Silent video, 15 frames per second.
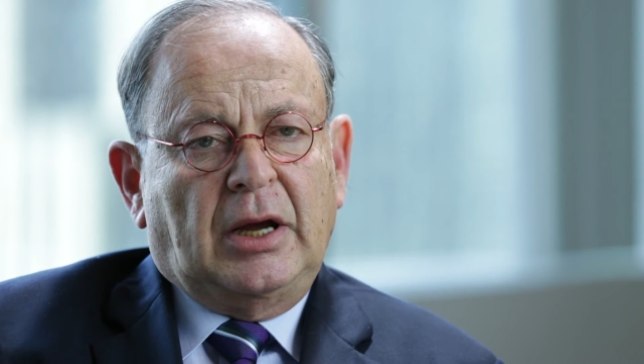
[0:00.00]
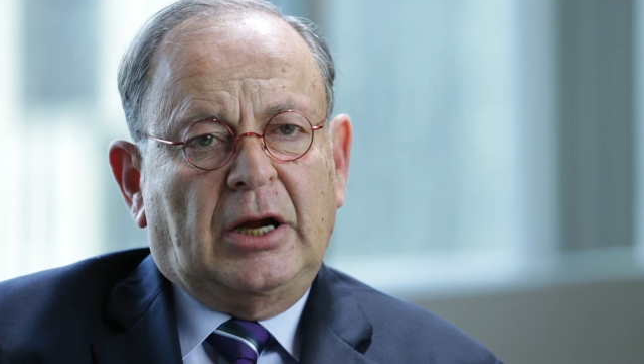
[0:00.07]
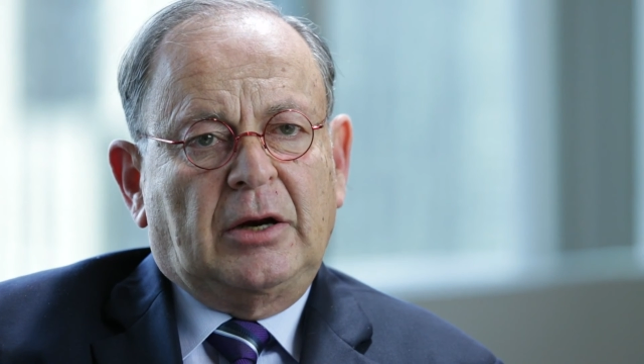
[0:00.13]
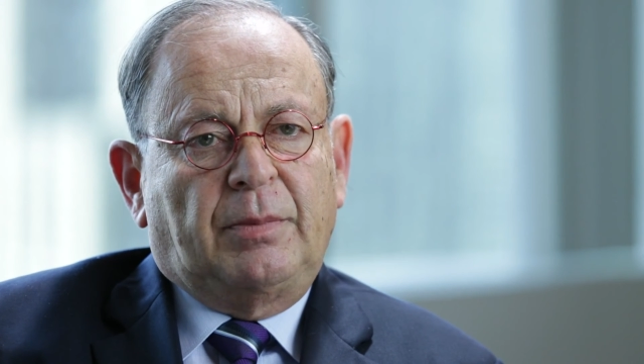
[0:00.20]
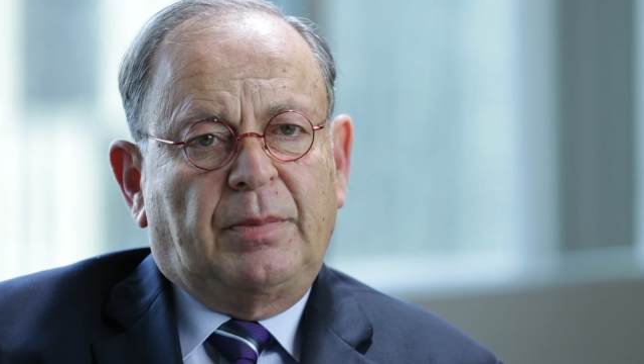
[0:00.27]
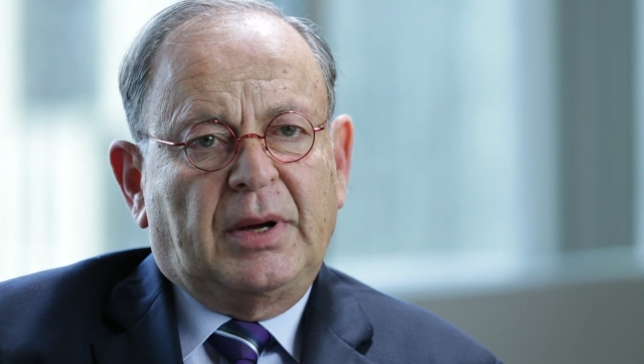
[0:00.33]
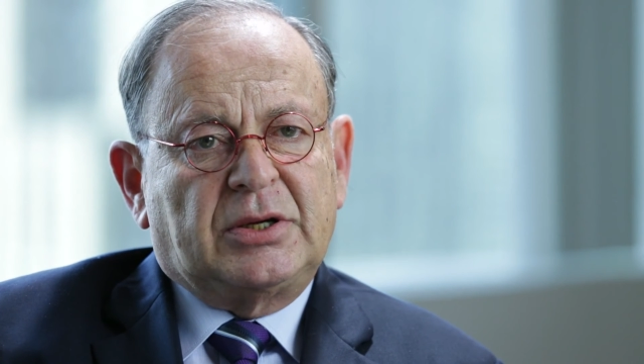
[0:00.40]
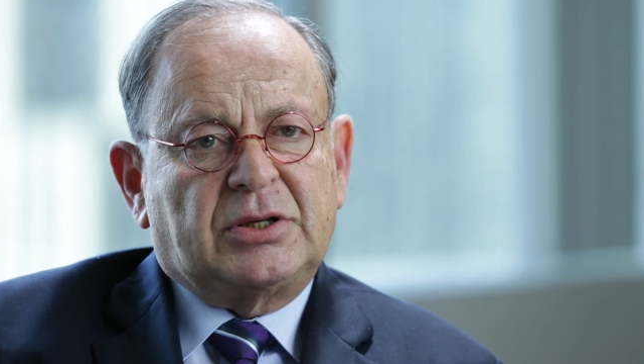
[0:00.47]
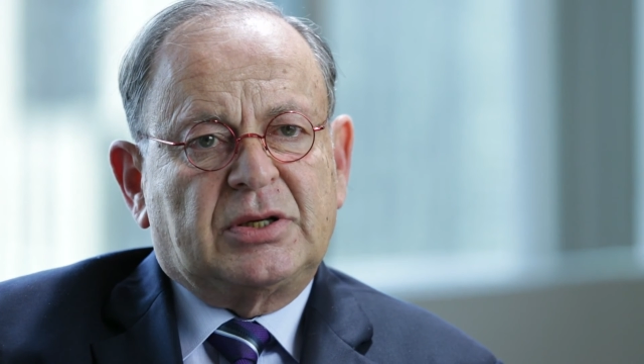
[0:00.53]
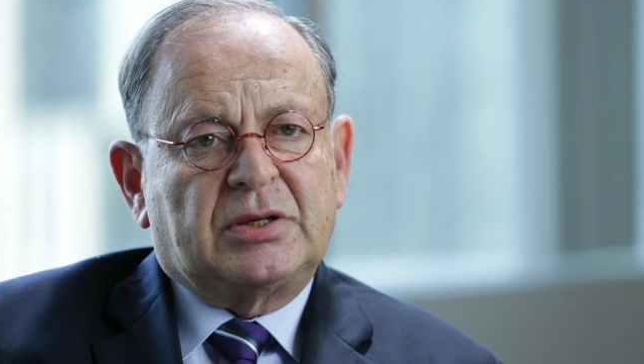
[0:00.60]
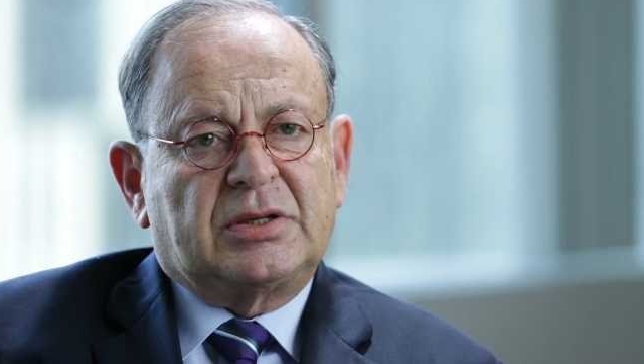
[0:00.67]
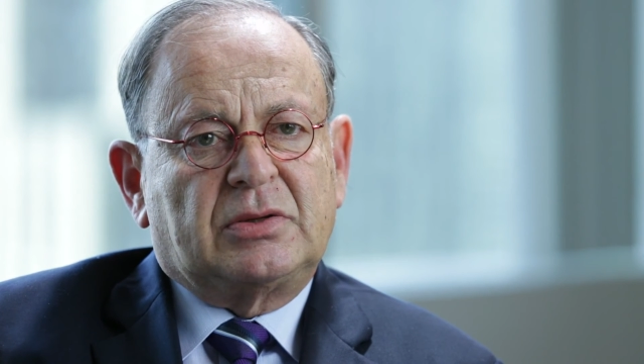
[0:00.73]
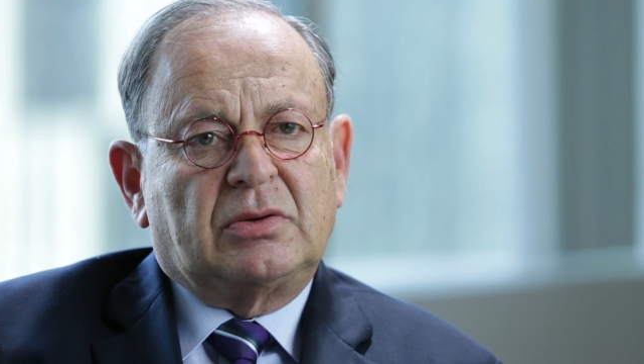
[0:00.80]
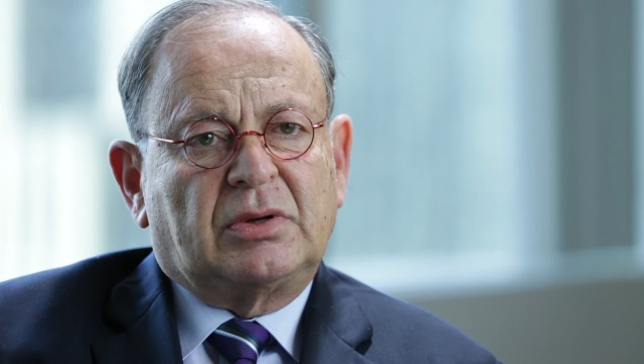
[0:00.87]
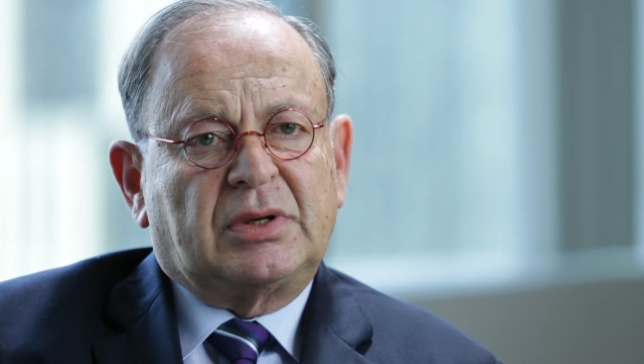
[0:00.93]
and
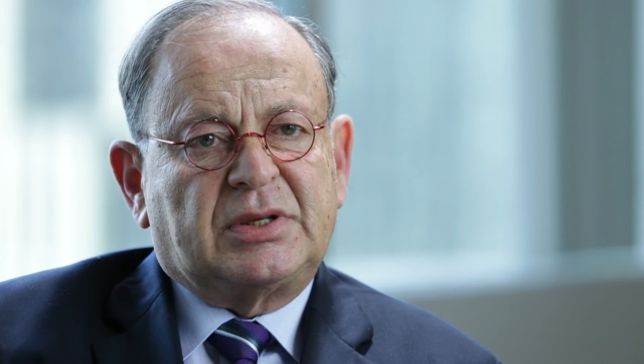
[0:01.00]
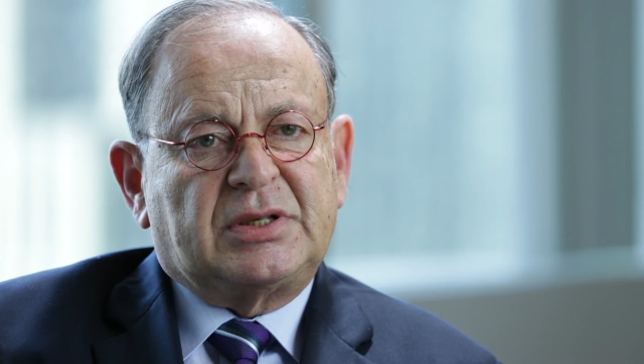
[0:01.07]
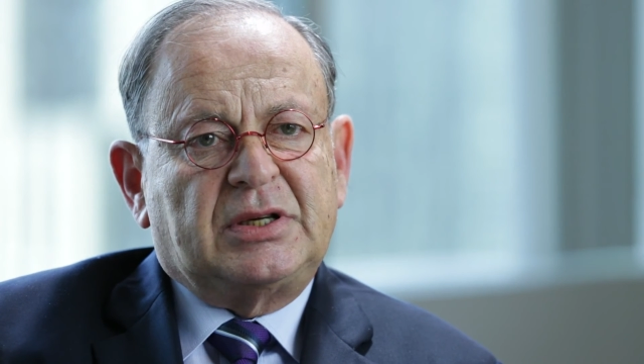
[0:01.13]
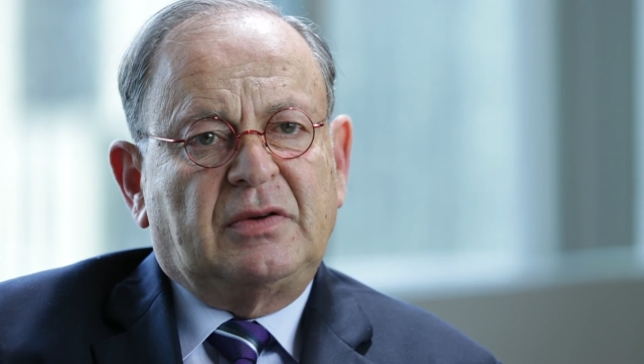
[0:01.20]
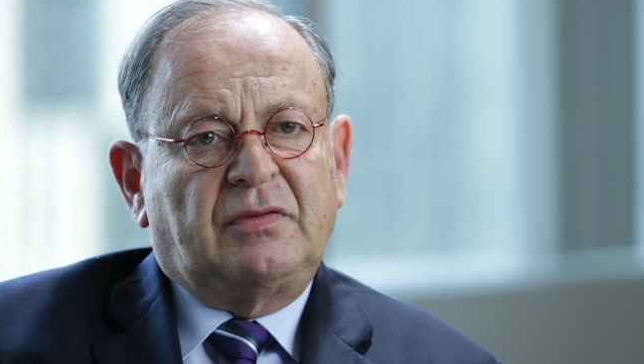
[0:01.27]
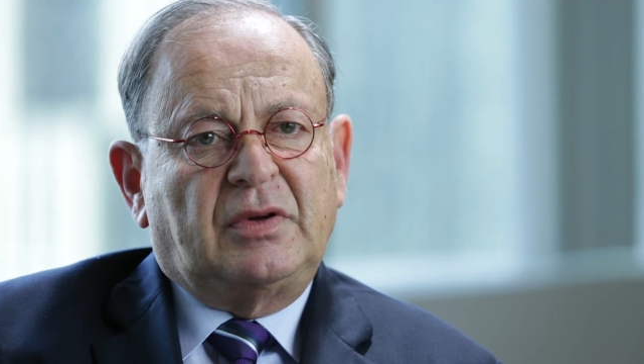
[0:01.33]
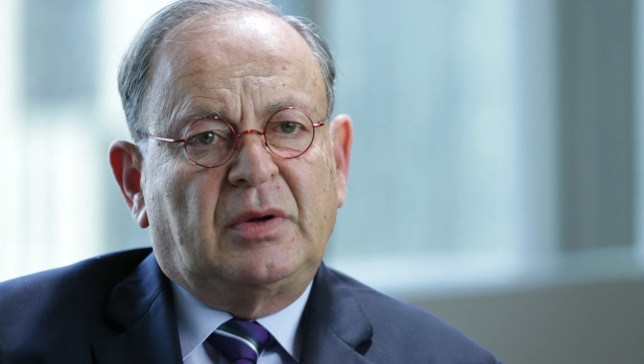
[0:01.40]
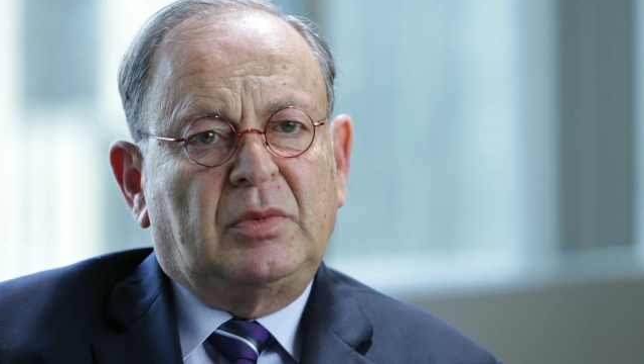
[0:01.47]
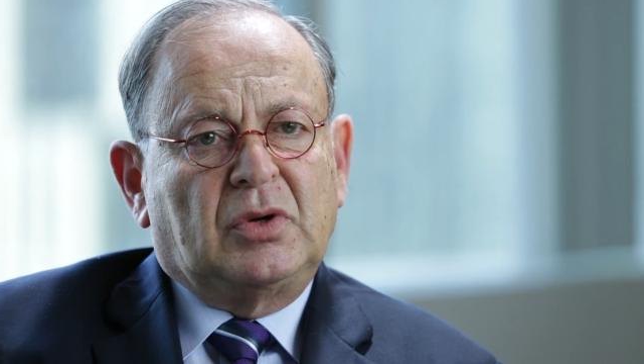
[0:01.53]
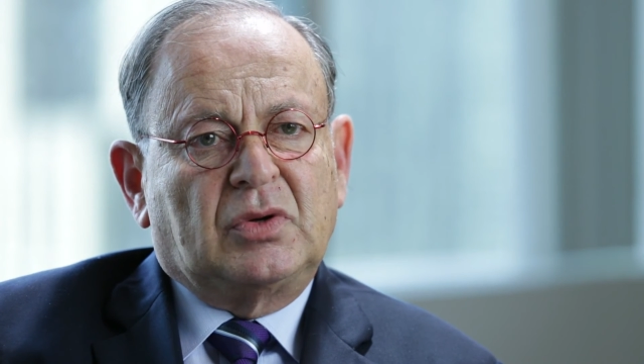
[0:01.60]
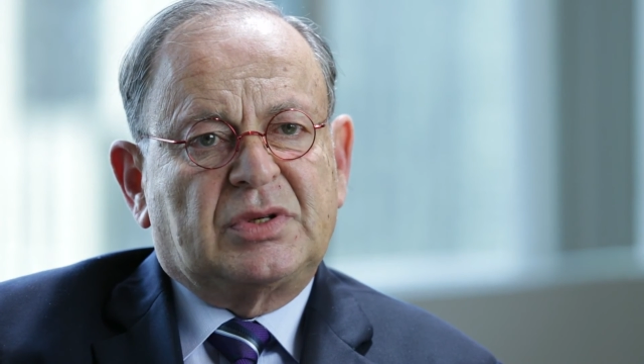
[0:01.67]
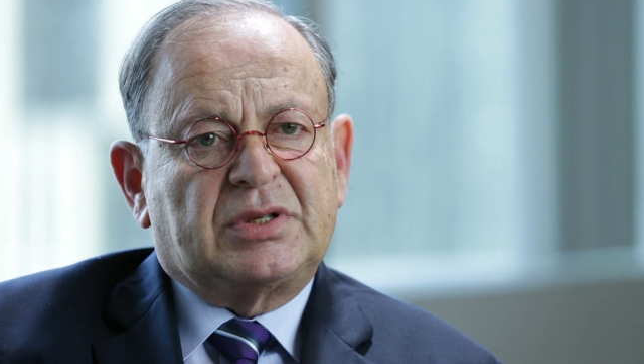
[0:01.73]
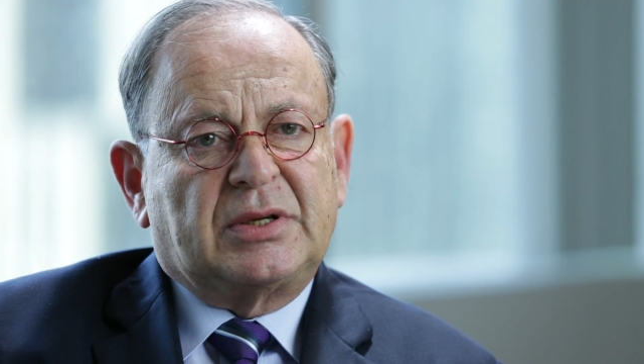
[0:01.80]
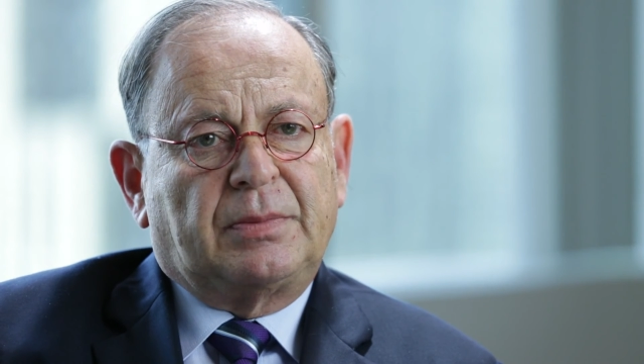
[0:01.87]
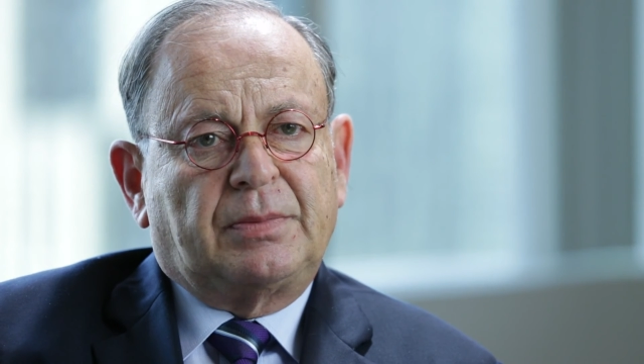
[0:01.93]
patients who receive
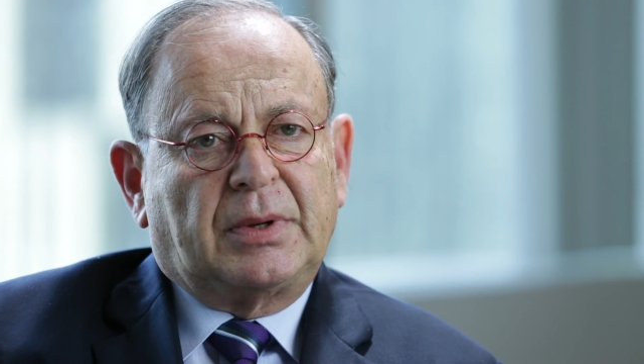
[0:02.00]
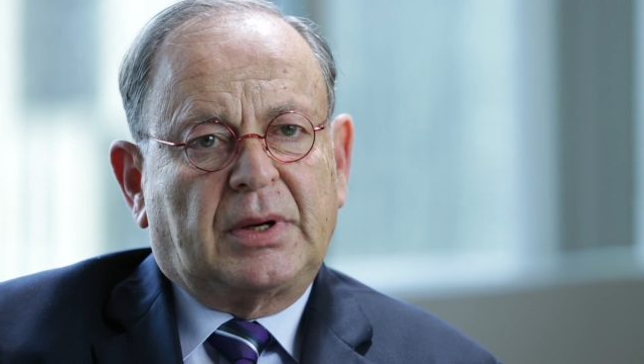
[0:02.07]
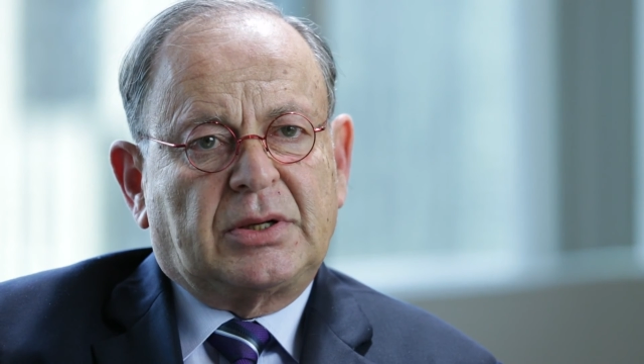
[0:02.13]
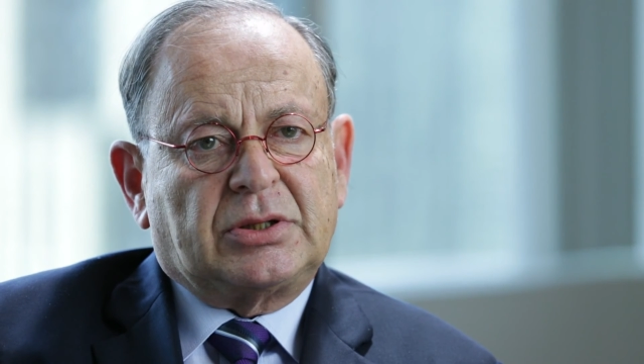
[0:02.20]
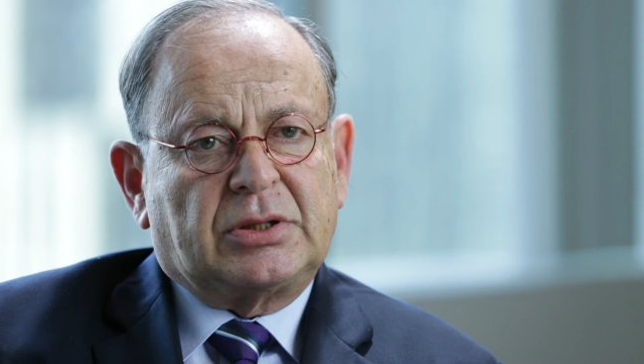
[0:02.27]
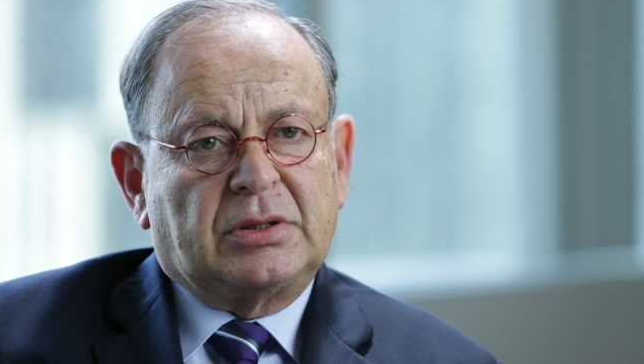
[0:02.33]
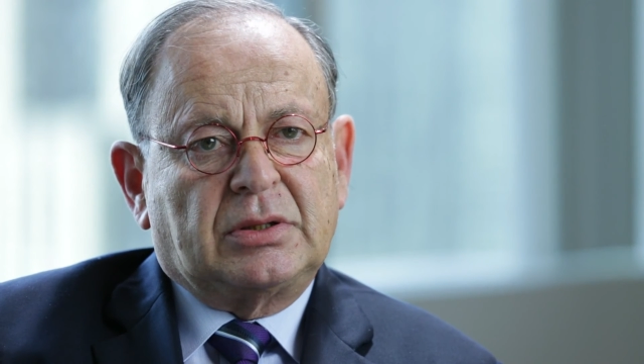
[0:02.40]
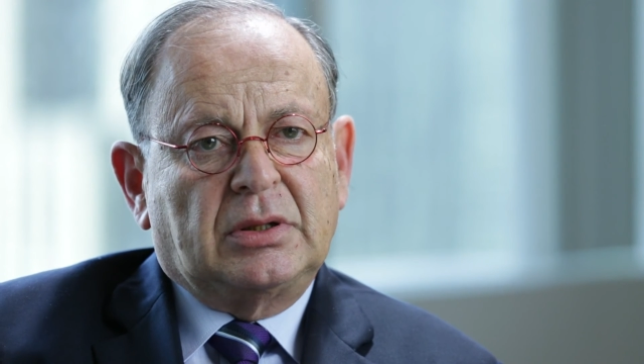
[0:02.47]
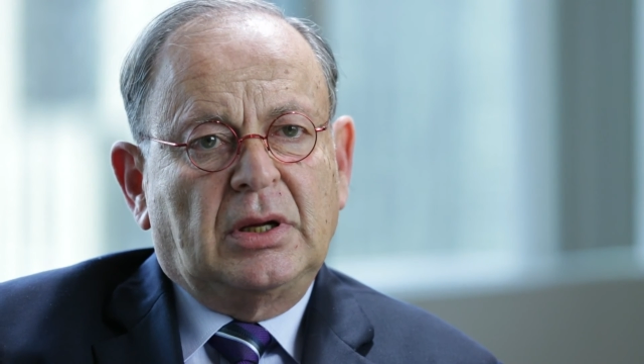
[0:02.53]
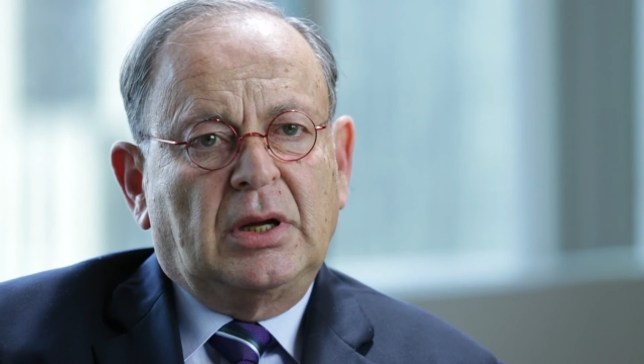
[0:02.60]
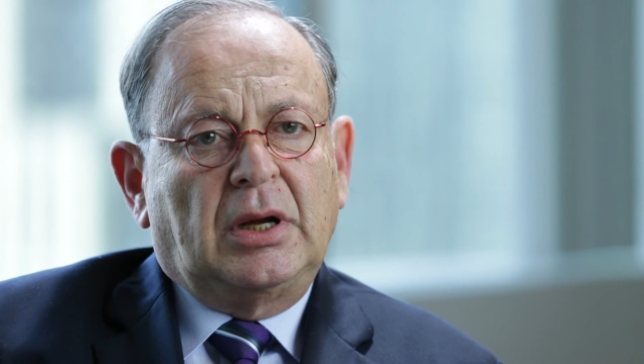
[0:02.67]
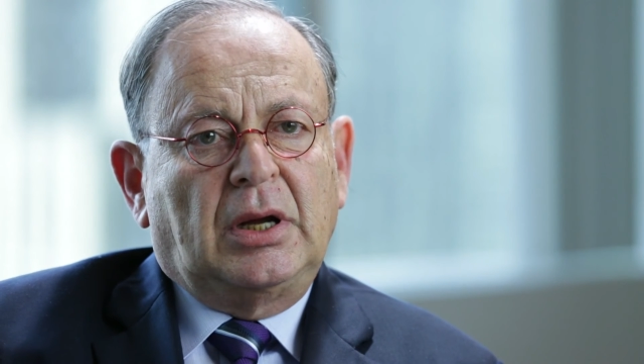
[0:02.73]
immune suppression,